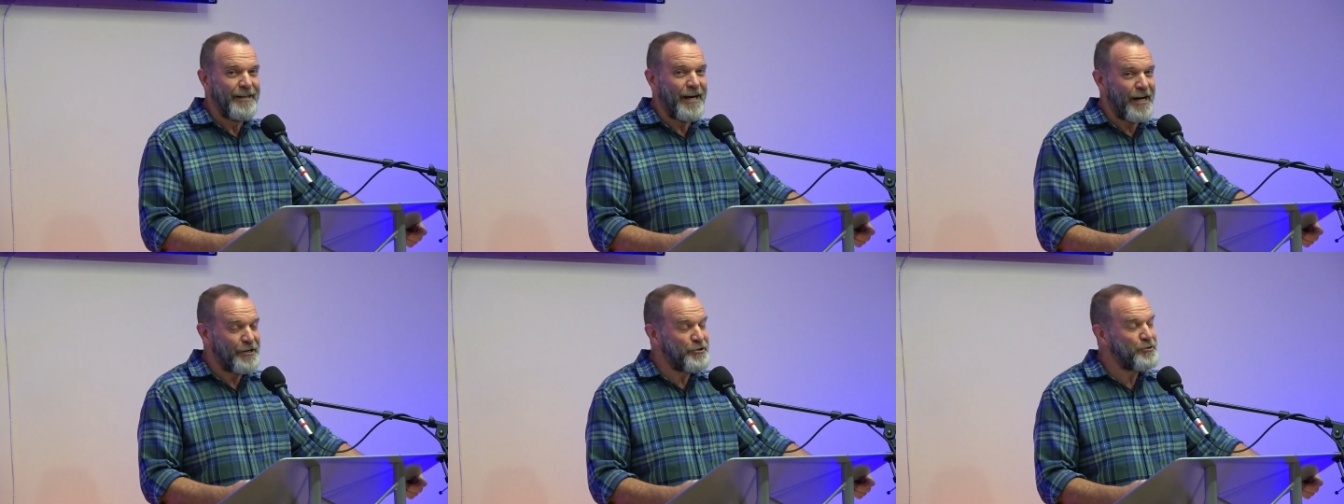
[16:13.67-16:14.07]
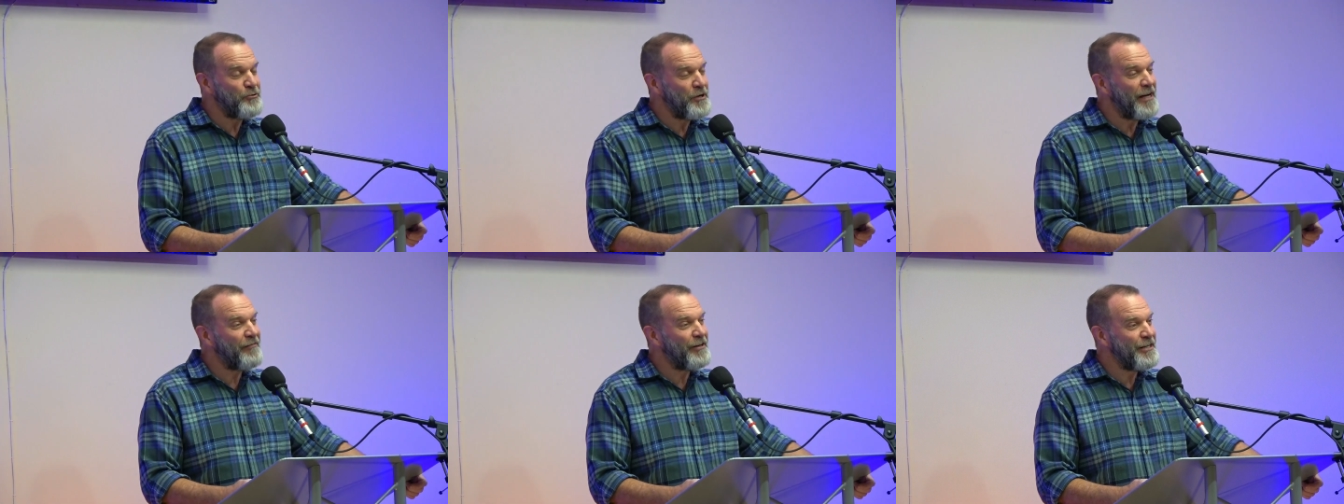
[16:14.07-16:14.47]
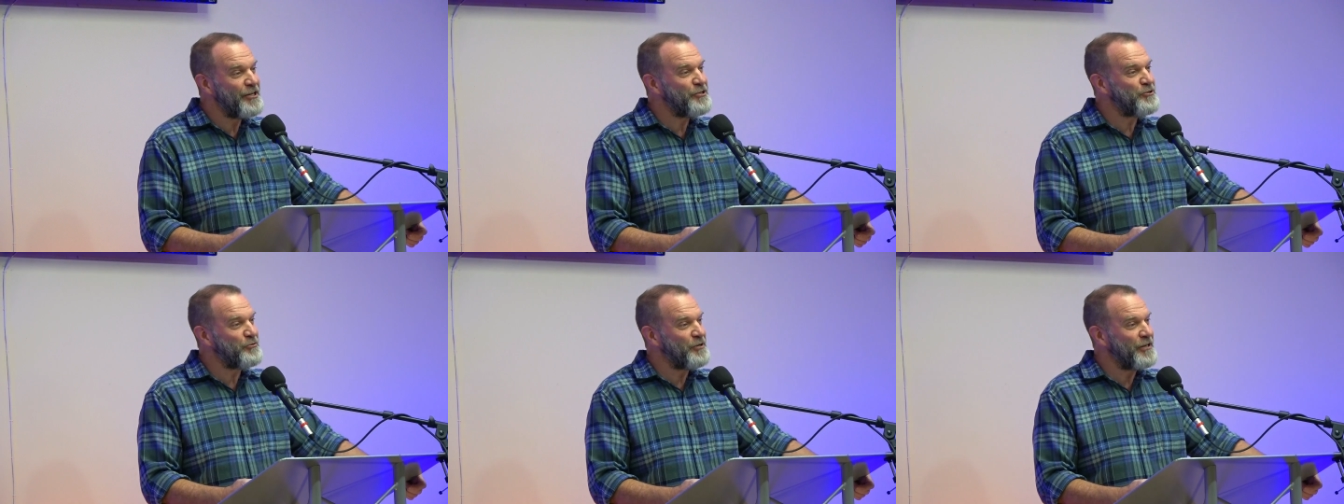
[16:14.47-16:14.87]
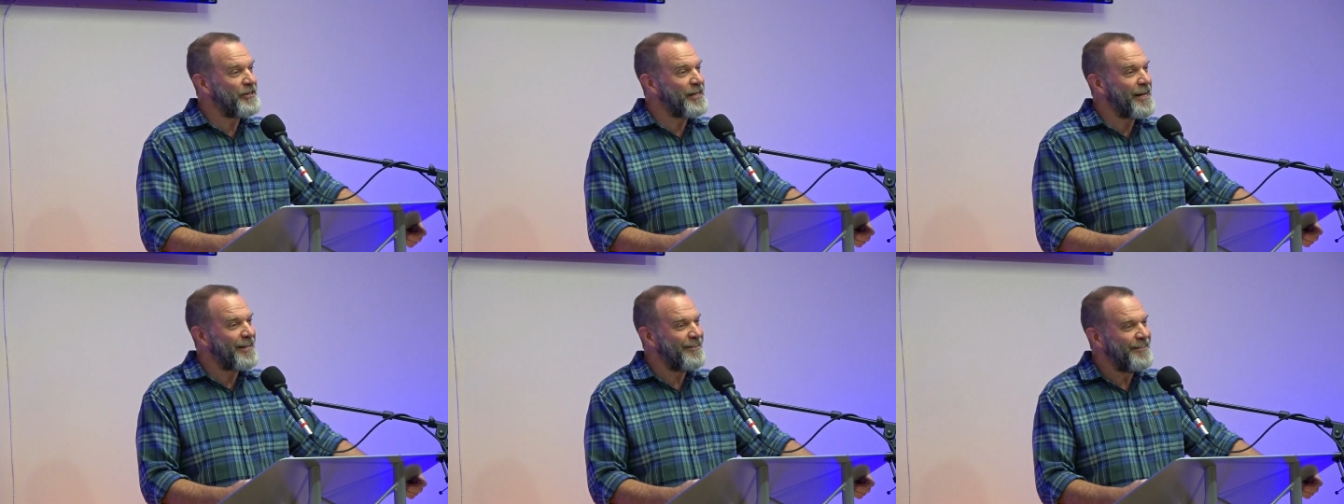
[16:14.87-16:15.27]
I do have a history of
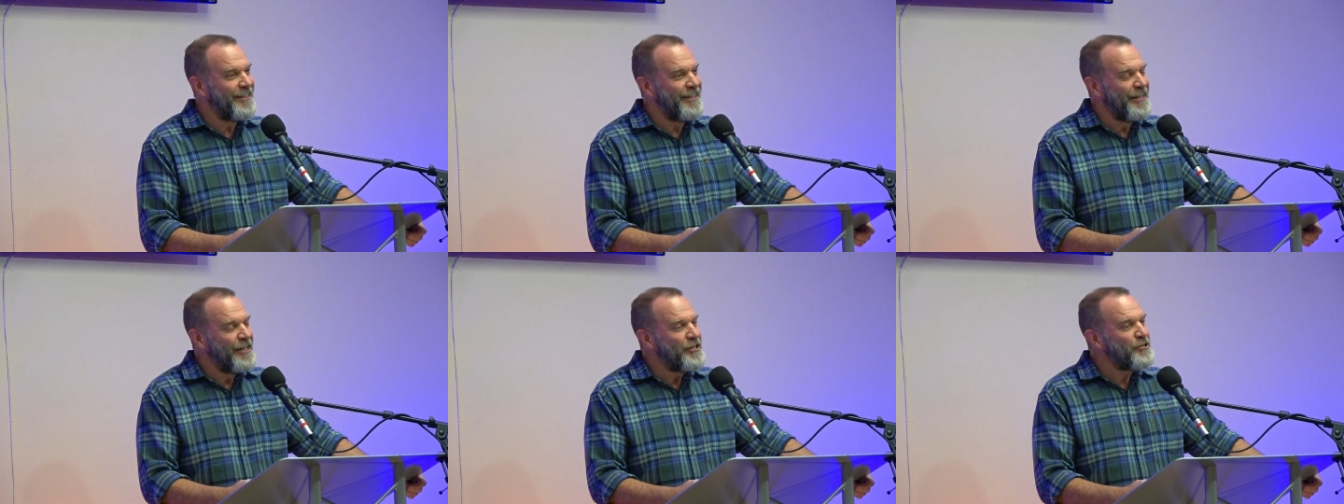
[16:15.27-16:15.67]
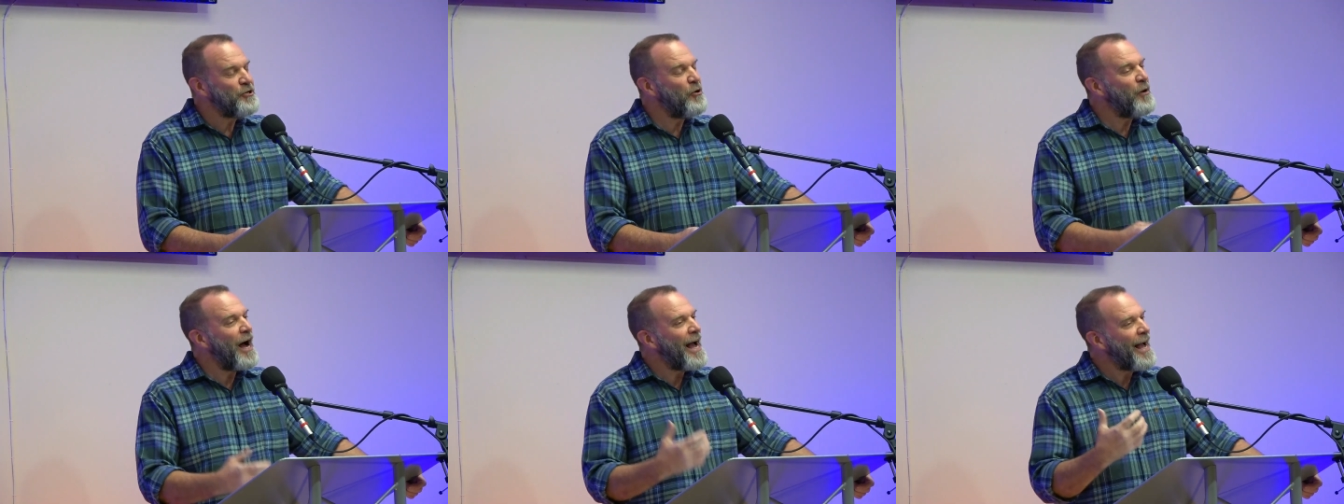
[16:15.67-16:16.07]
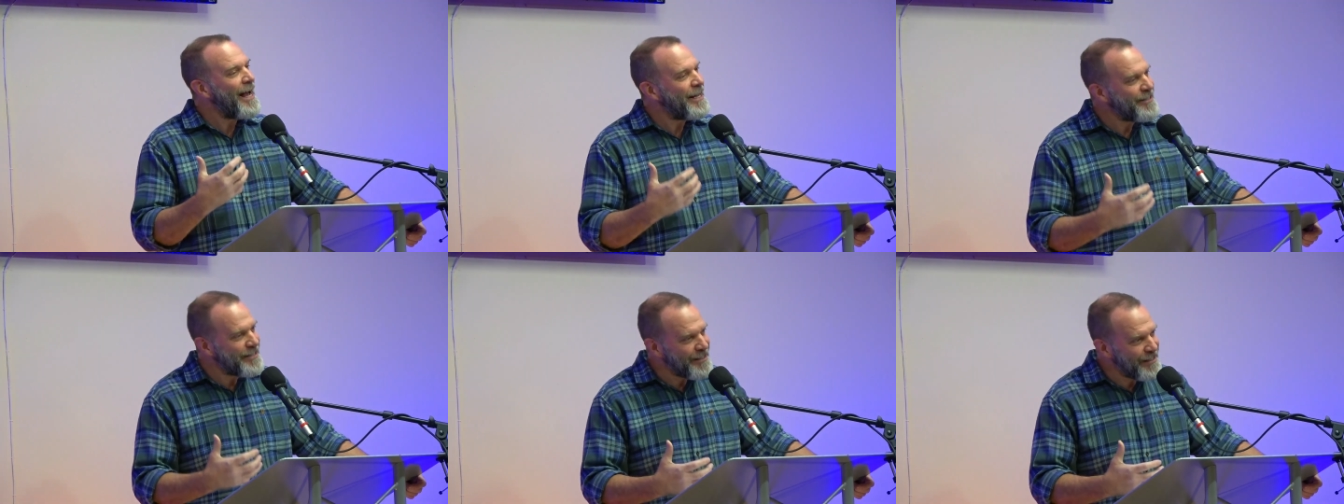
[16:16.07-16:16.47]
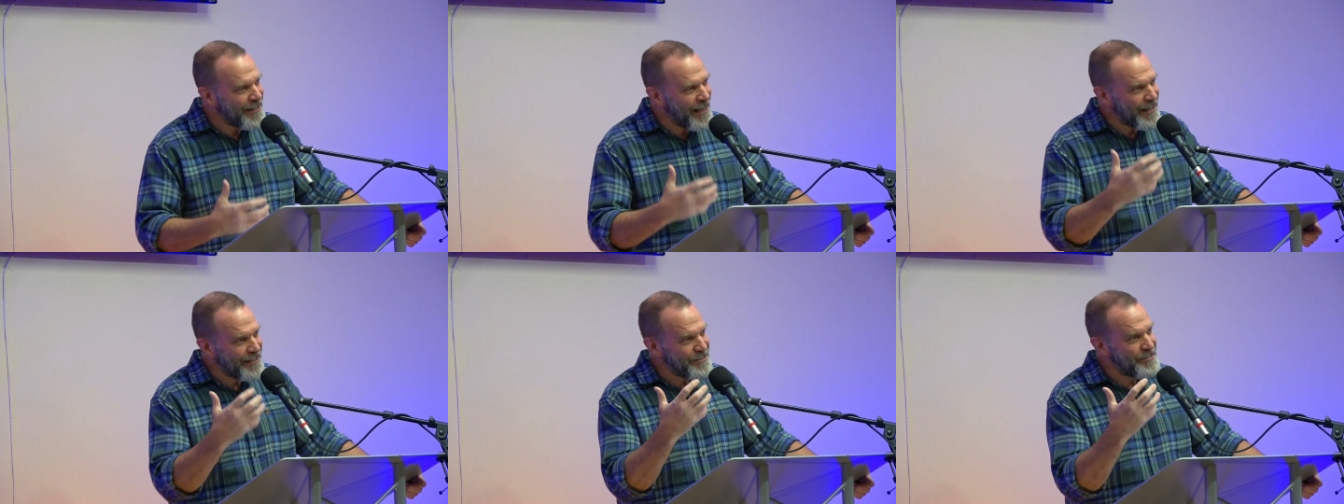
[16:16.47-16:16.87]
that. So I had to get
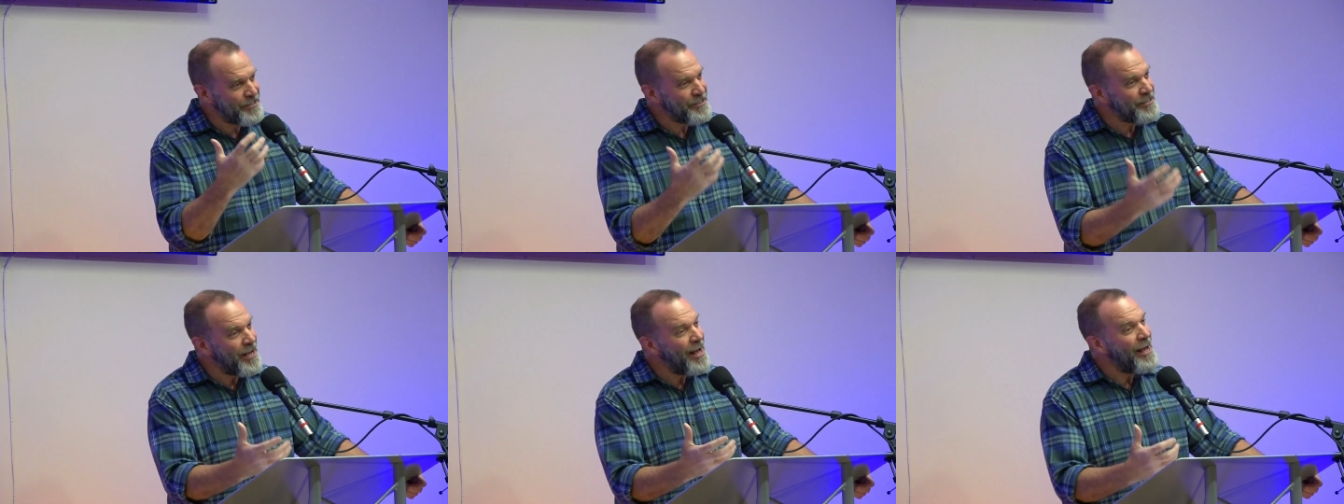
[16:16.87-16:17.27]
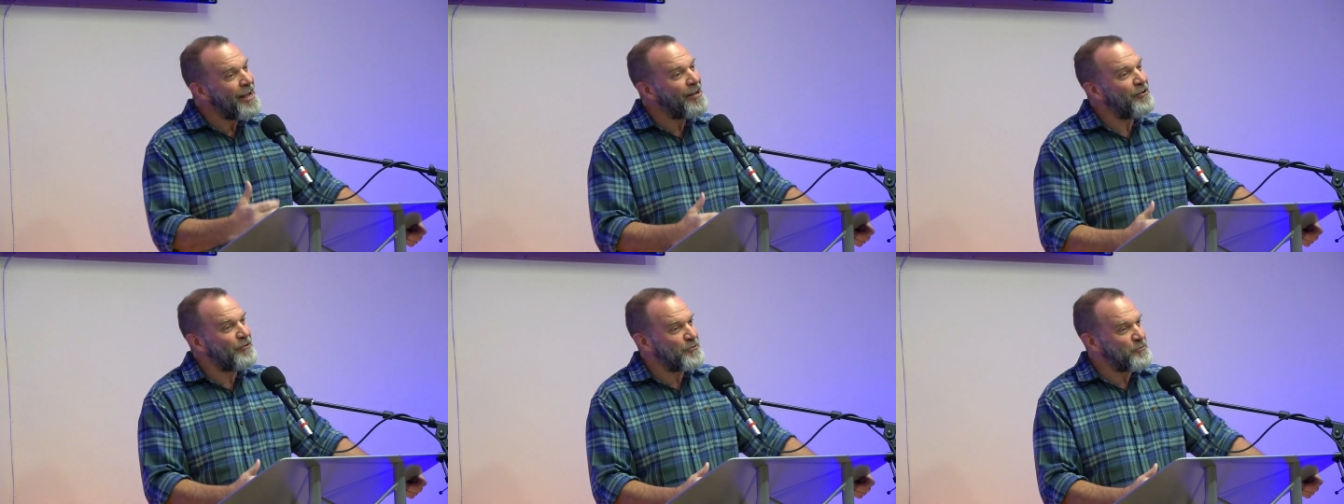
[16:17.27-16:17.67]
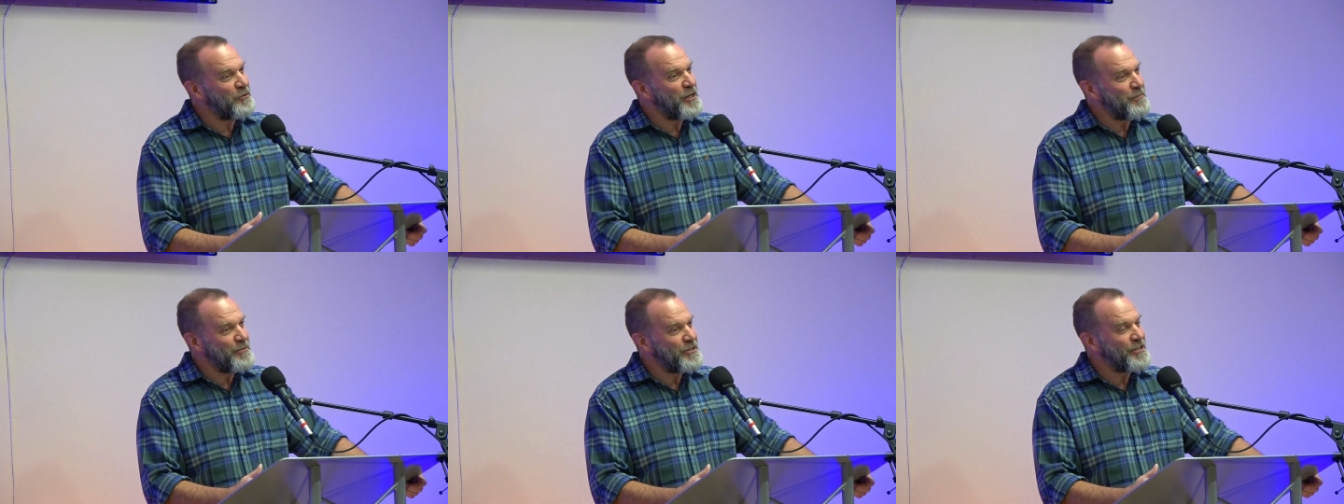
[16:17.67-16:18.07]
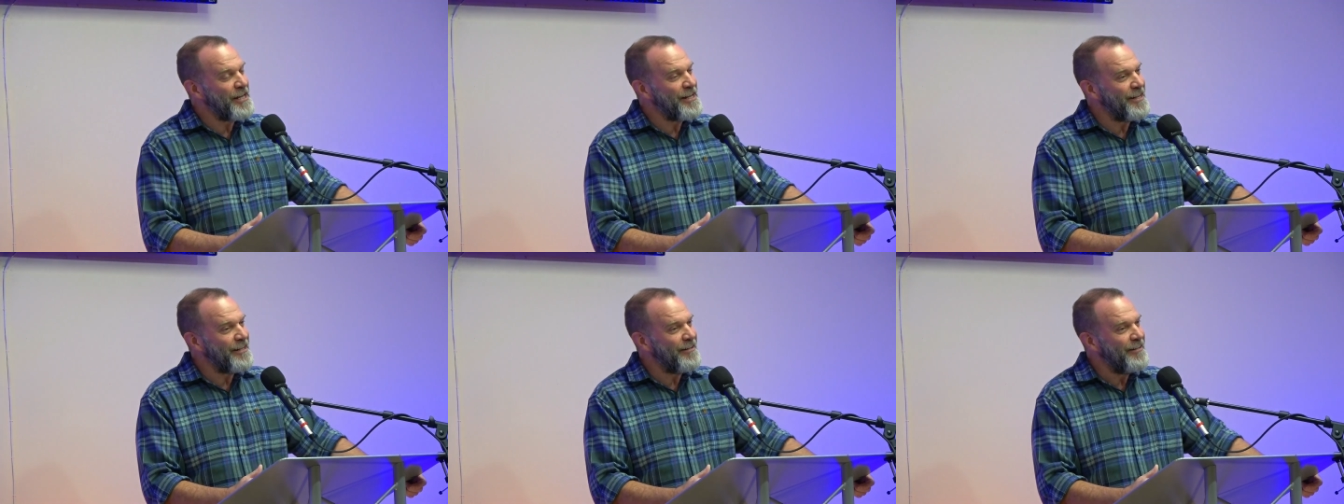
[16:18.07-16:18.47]
out of denial, is what I'm
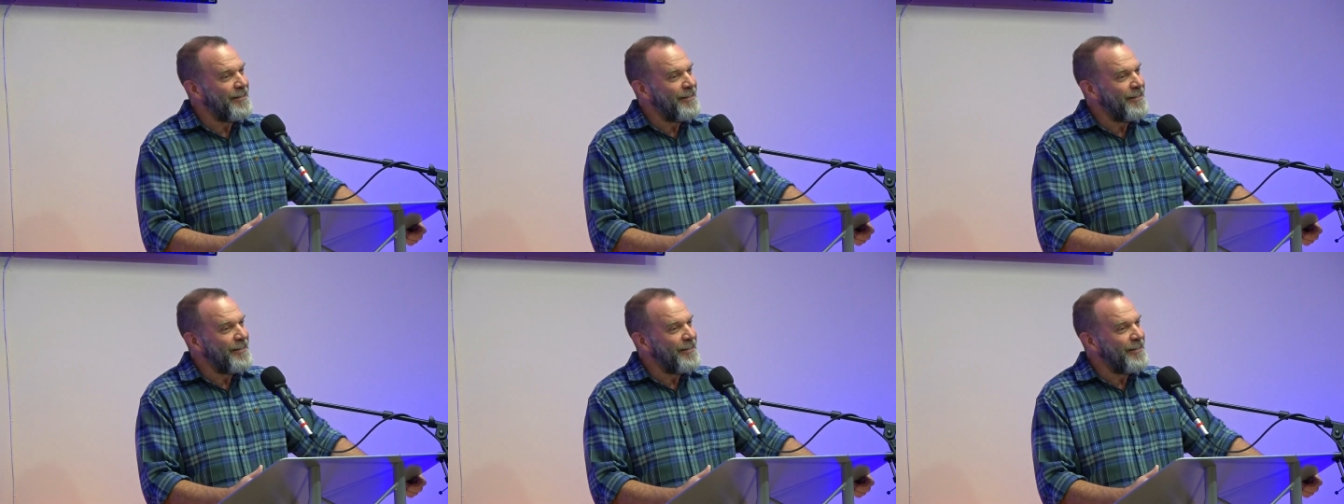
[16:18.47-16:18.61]
saying.